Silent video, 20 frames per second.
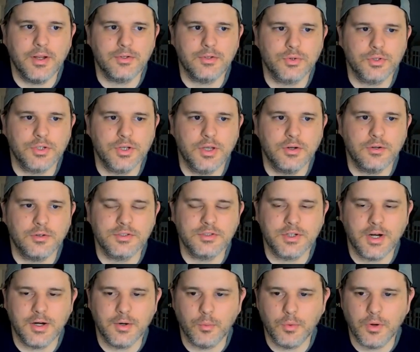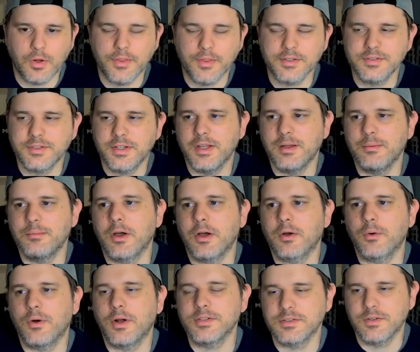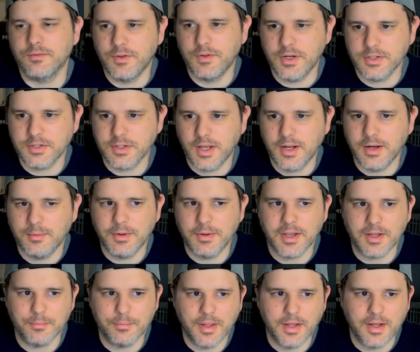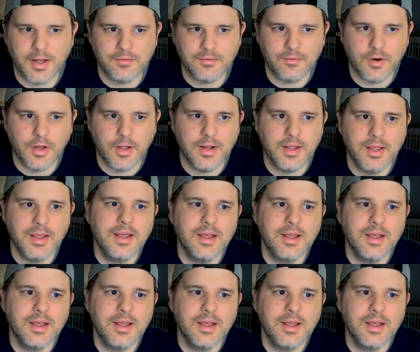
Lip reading: George Kittle is trying to will this team across the finish line and make a playoff run.